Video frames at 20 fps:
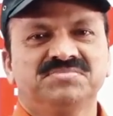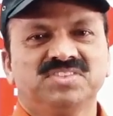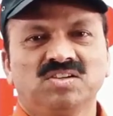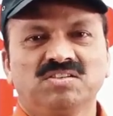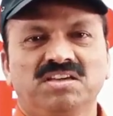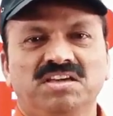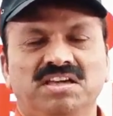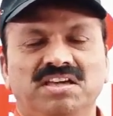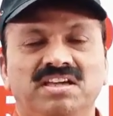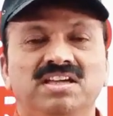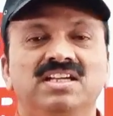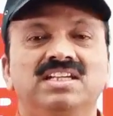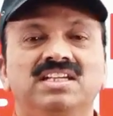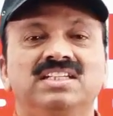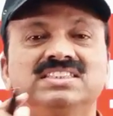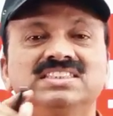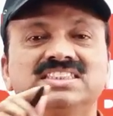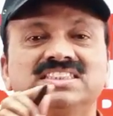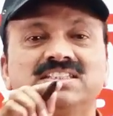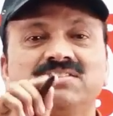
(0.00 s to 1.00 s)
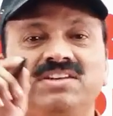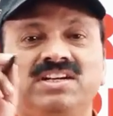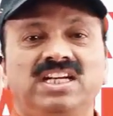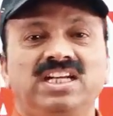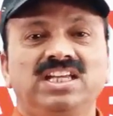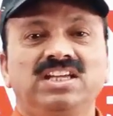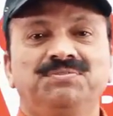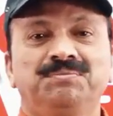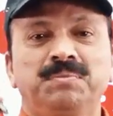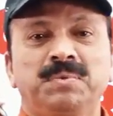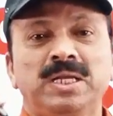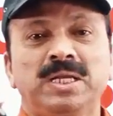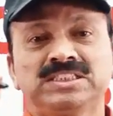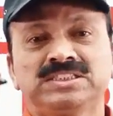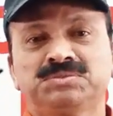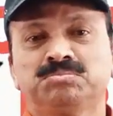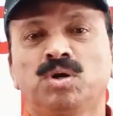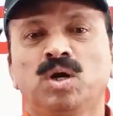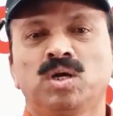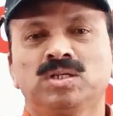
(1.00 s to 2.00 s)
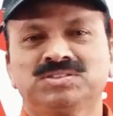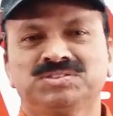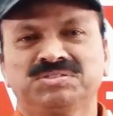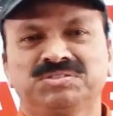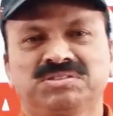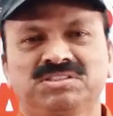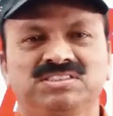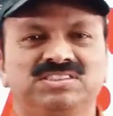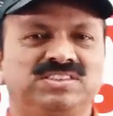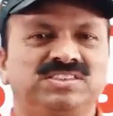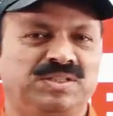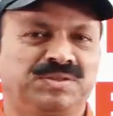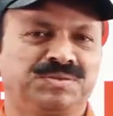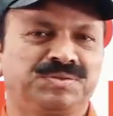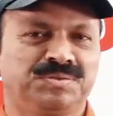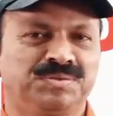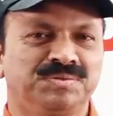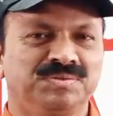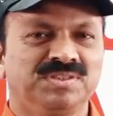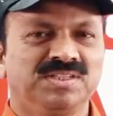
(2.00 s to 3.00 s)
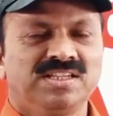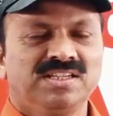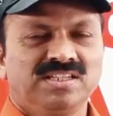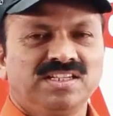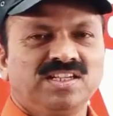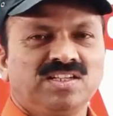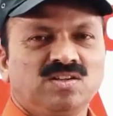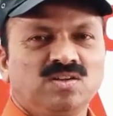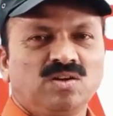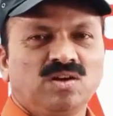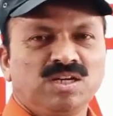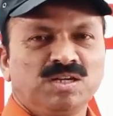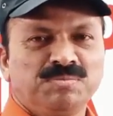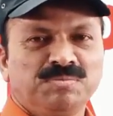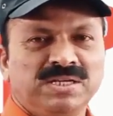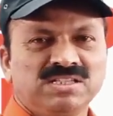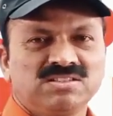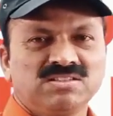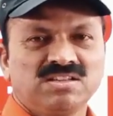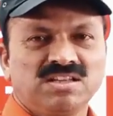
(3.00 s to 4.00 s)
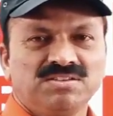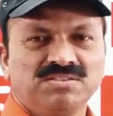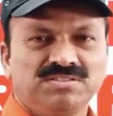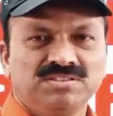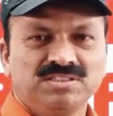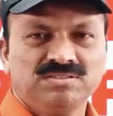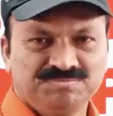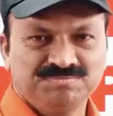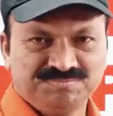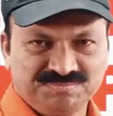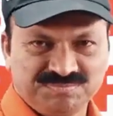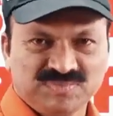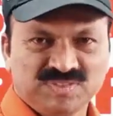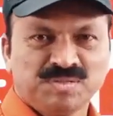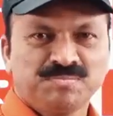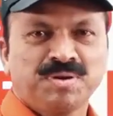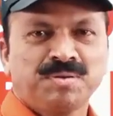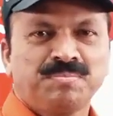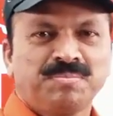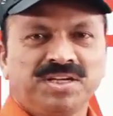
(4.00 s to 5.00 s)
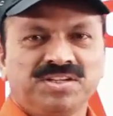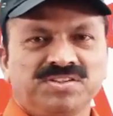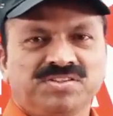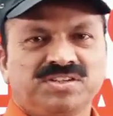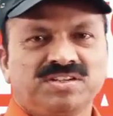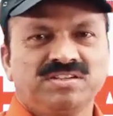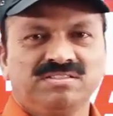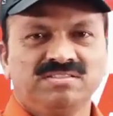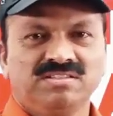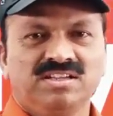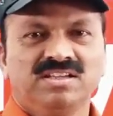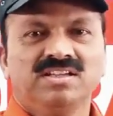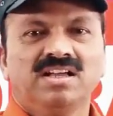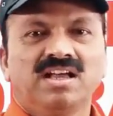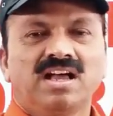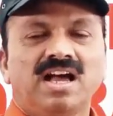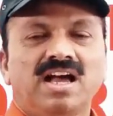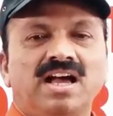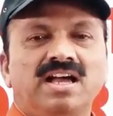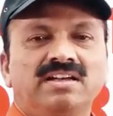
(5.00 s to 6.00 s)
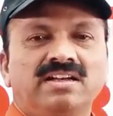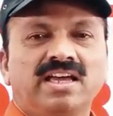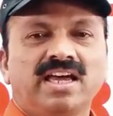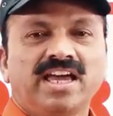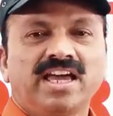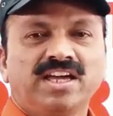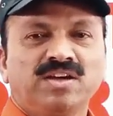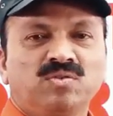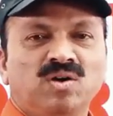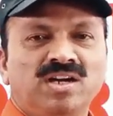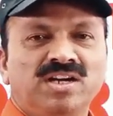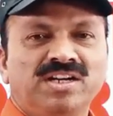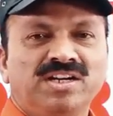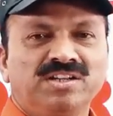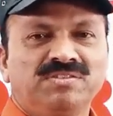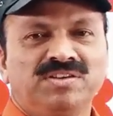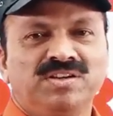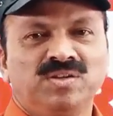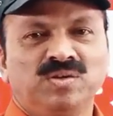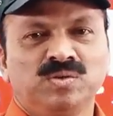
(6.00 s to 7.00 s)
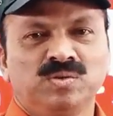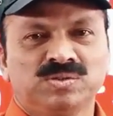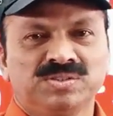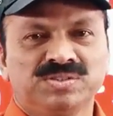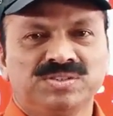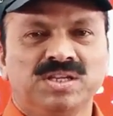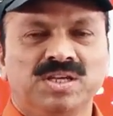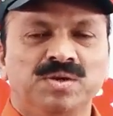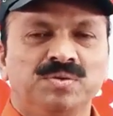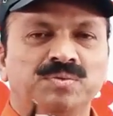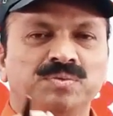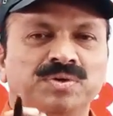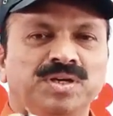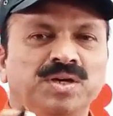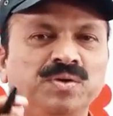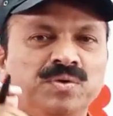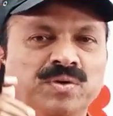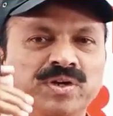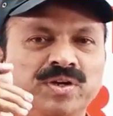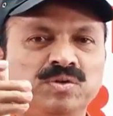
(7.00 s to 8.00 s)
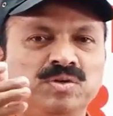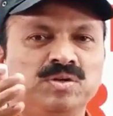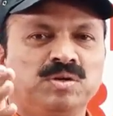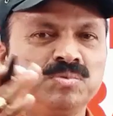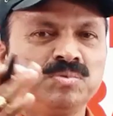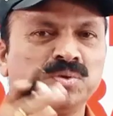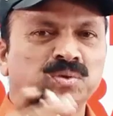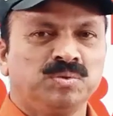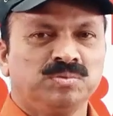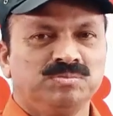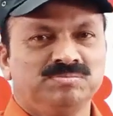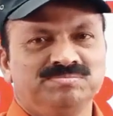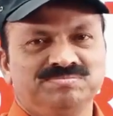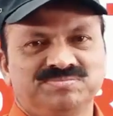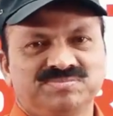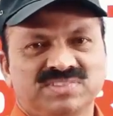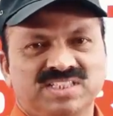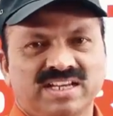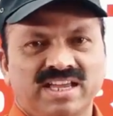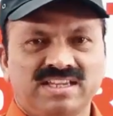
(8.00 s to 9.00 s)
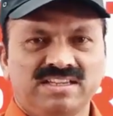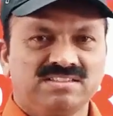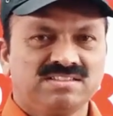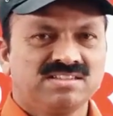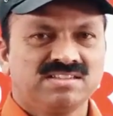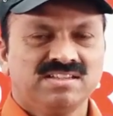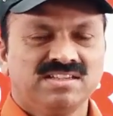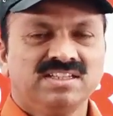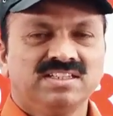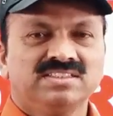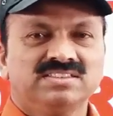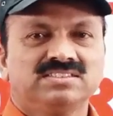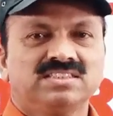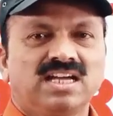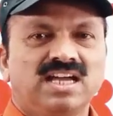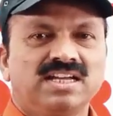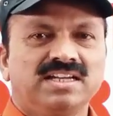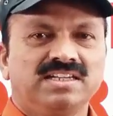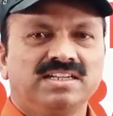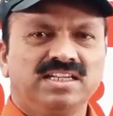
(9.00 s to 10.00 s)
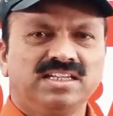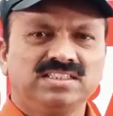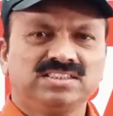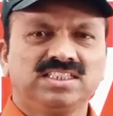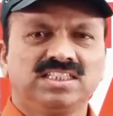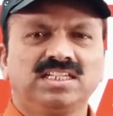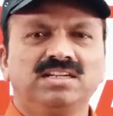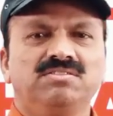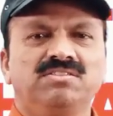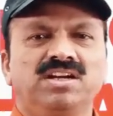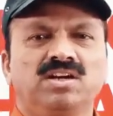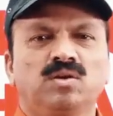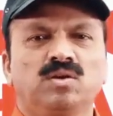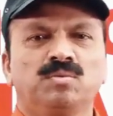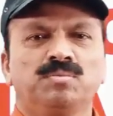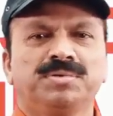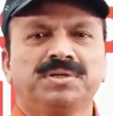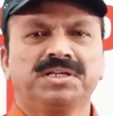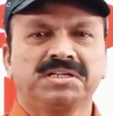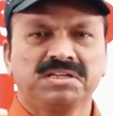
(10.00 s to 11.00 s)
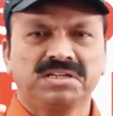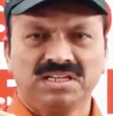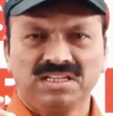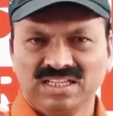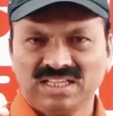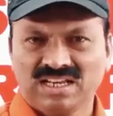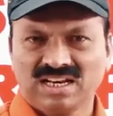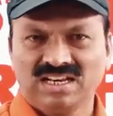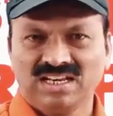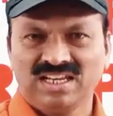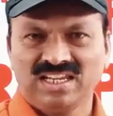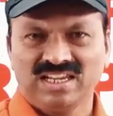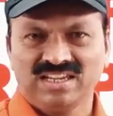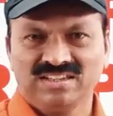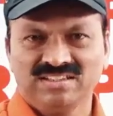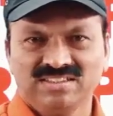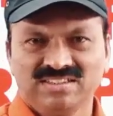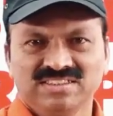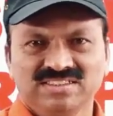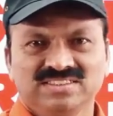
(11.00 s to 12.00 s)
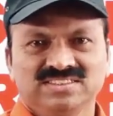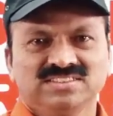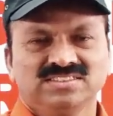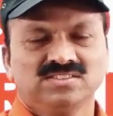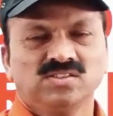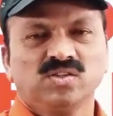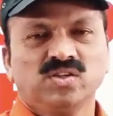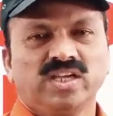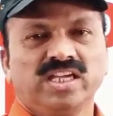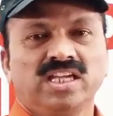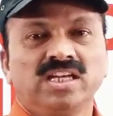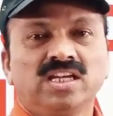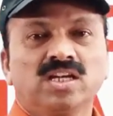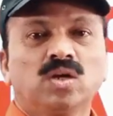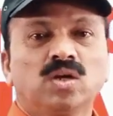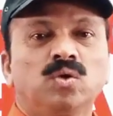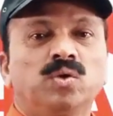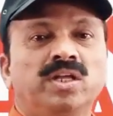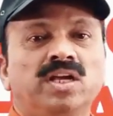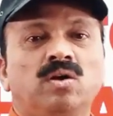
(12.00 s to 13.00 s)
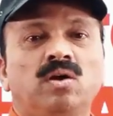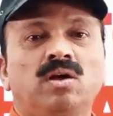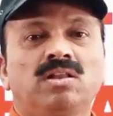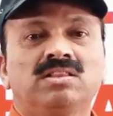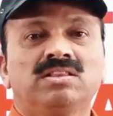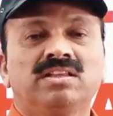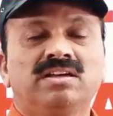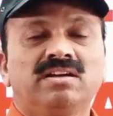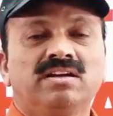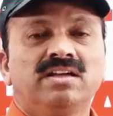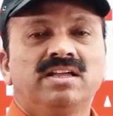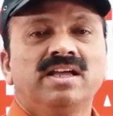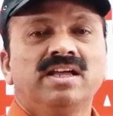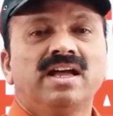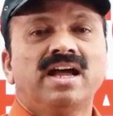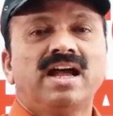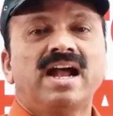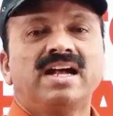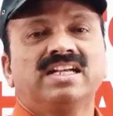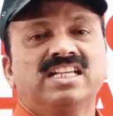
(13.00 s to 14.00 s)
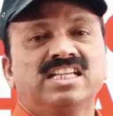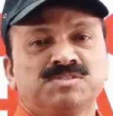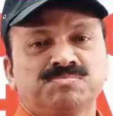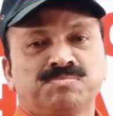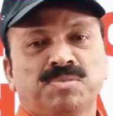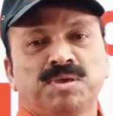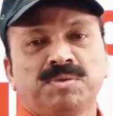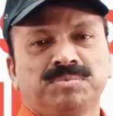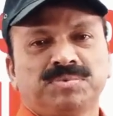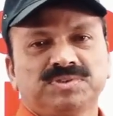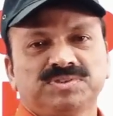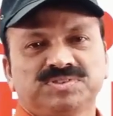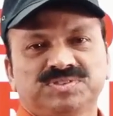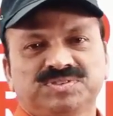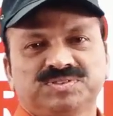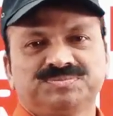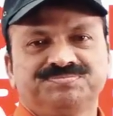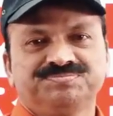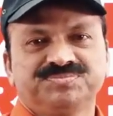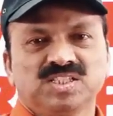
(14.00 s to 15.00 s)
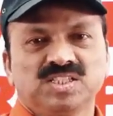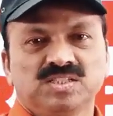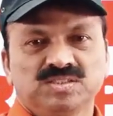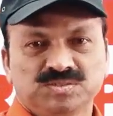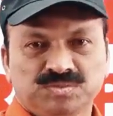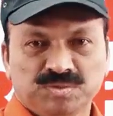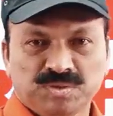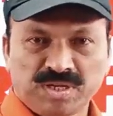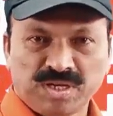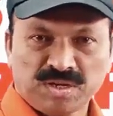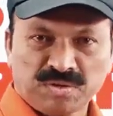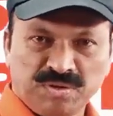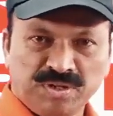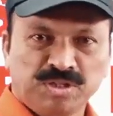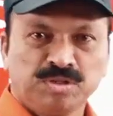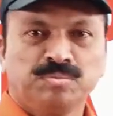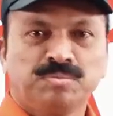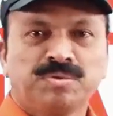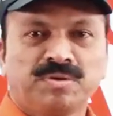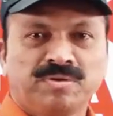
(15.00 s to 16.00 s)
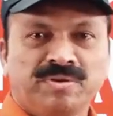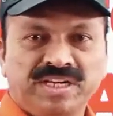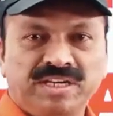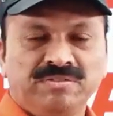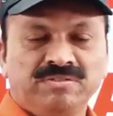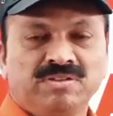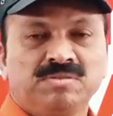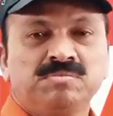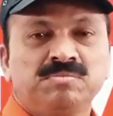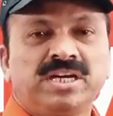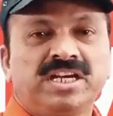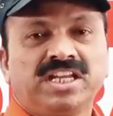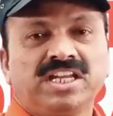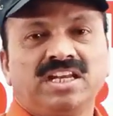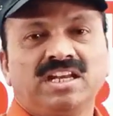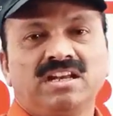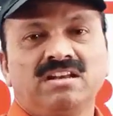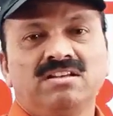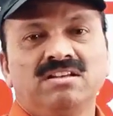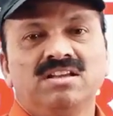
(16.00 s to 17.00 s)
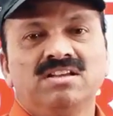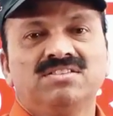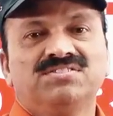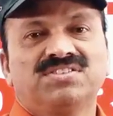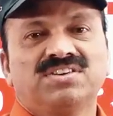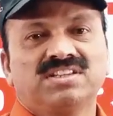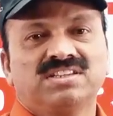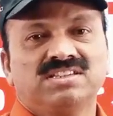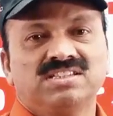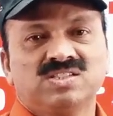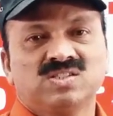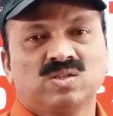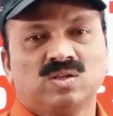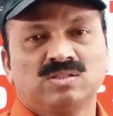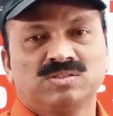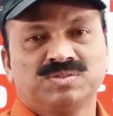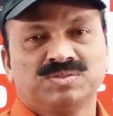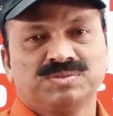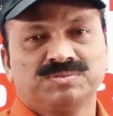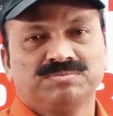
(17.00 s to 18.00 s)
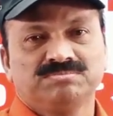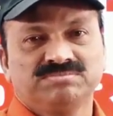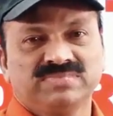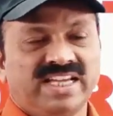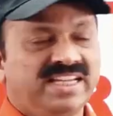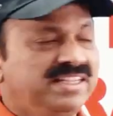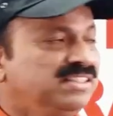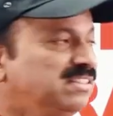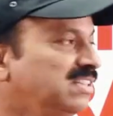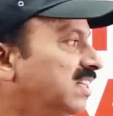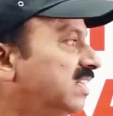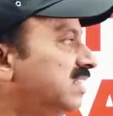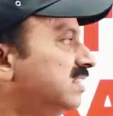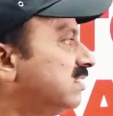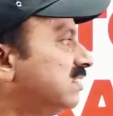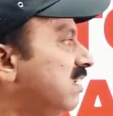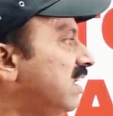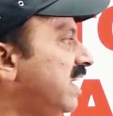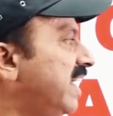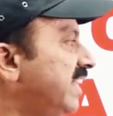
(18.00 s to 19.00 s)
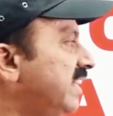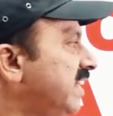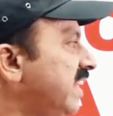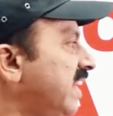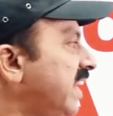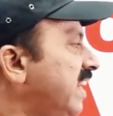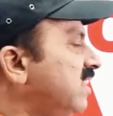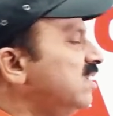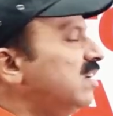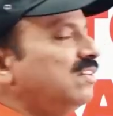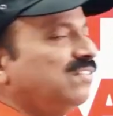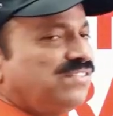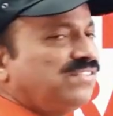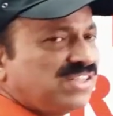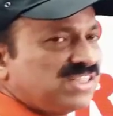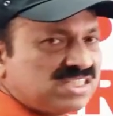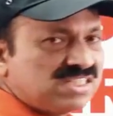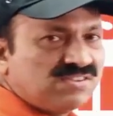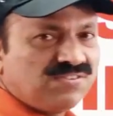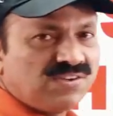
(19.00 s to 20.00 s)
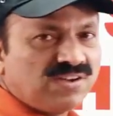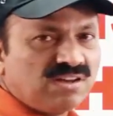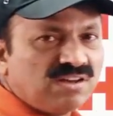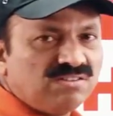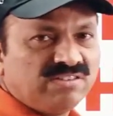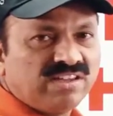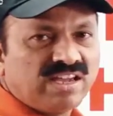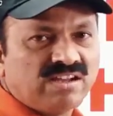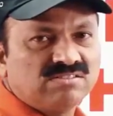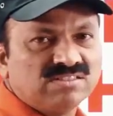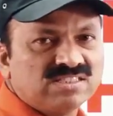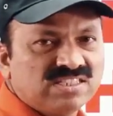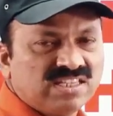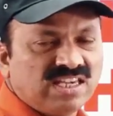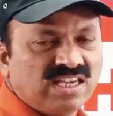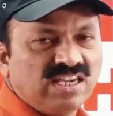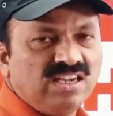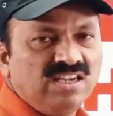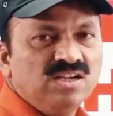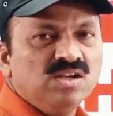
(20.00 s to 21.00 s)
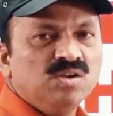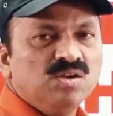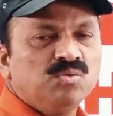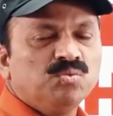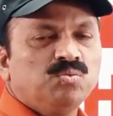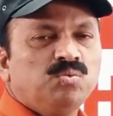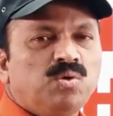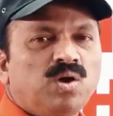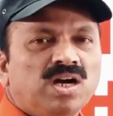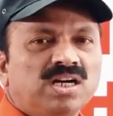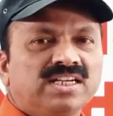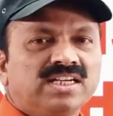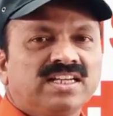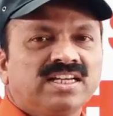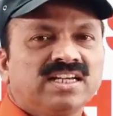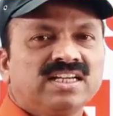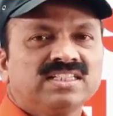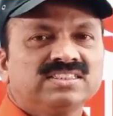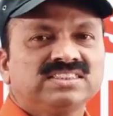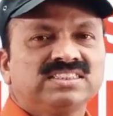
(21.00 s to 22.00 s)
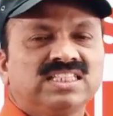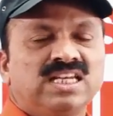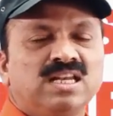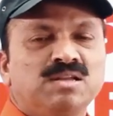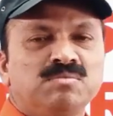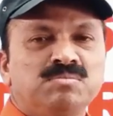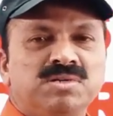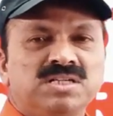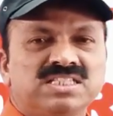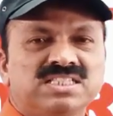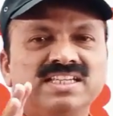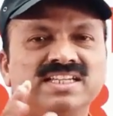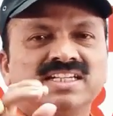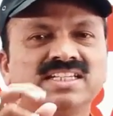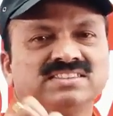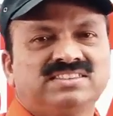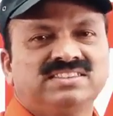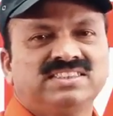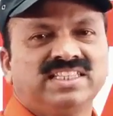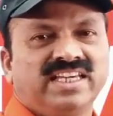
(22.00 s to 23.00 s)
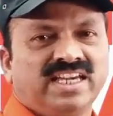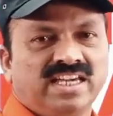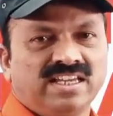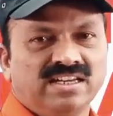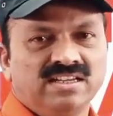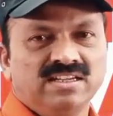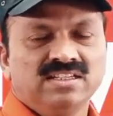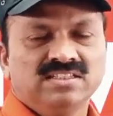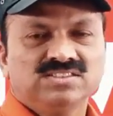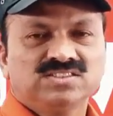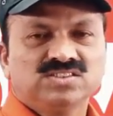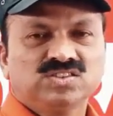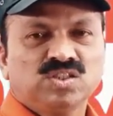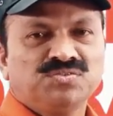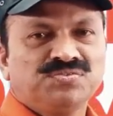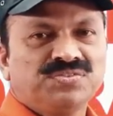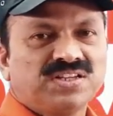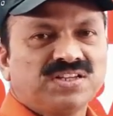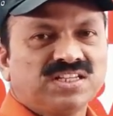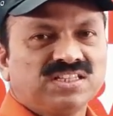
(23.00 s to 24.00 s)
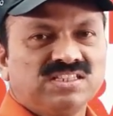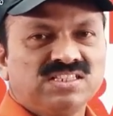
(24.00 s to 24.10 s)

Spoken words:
Okay, 70 plus marks you can secure. It all depends on your preparation and high quality videos we are going to upload, right? So, and each and every topic clearly, okay, including all the test papers. So, we are going to provide even material for this also, right? So, like that, first of all, we have to see what syllabus that is there. So, for